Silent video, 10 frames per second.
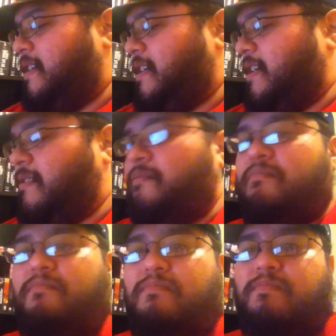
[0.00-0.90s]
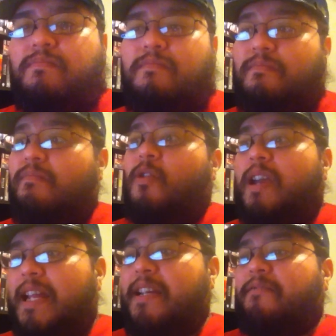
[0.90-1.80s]
Uh, More
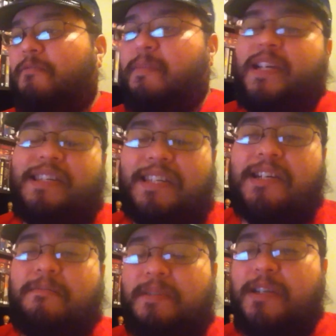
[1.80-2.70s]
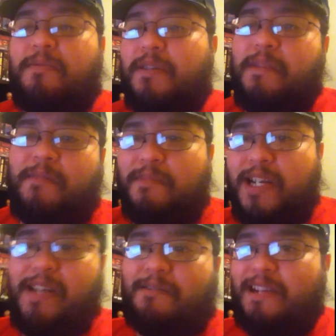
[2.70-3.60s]
likely because these companies want to make
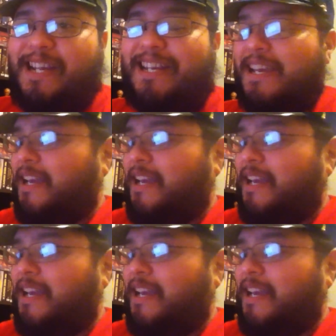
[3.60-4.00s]
money, right?